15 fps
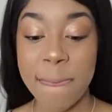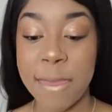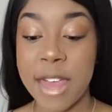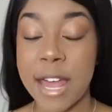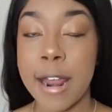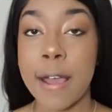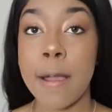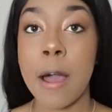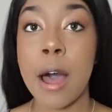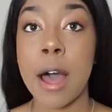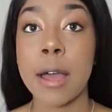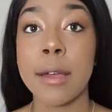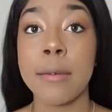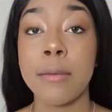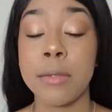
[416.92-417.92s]
that I
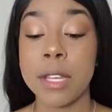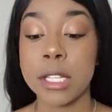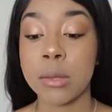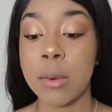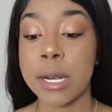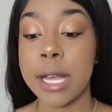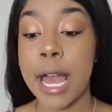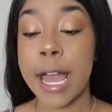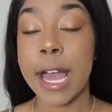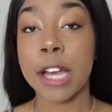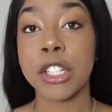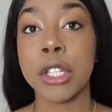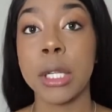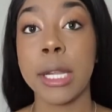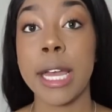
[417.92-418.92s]
got, this one I
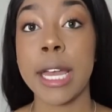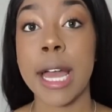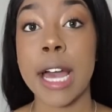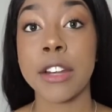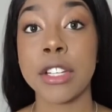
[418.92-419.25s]
actually like.